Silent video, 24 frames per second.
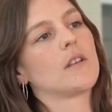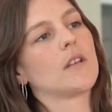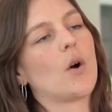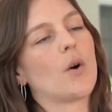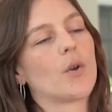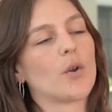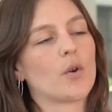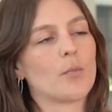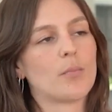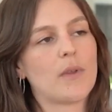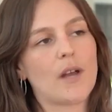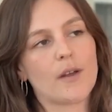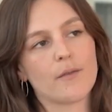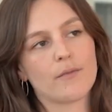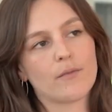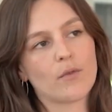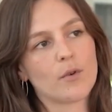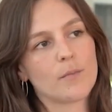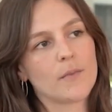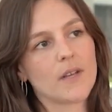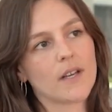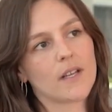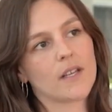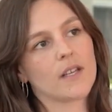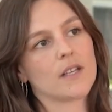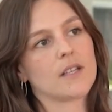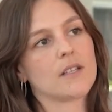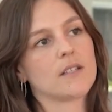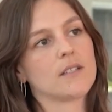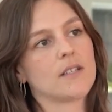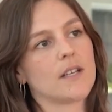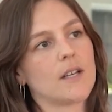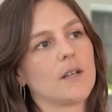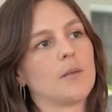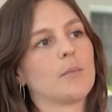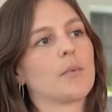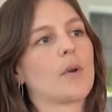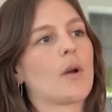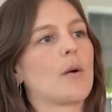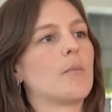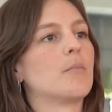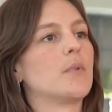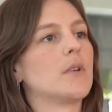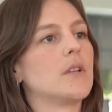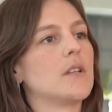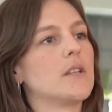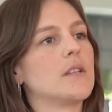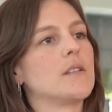on our platform that can help
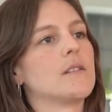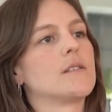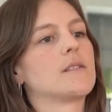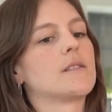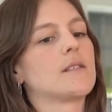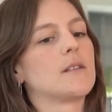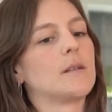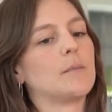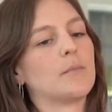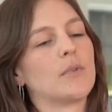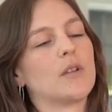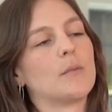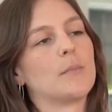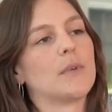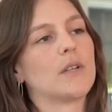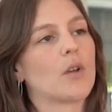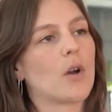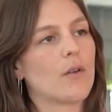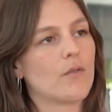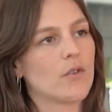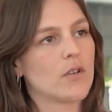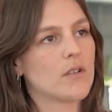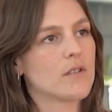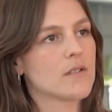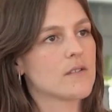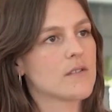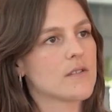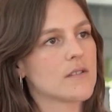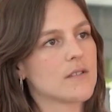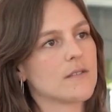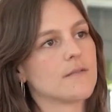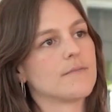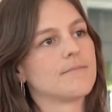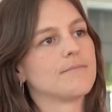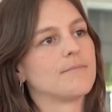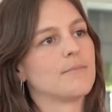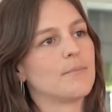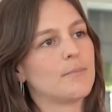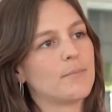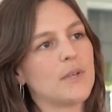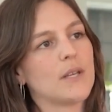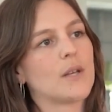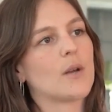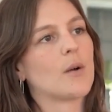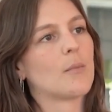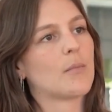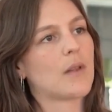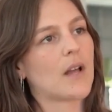companies implement governance and be
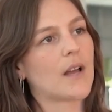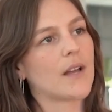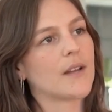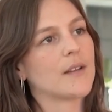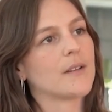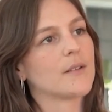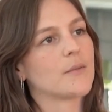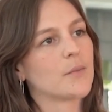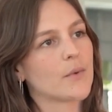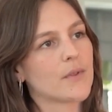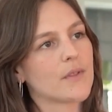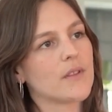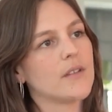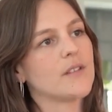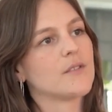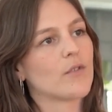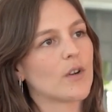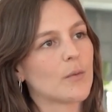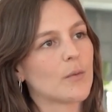compliant with these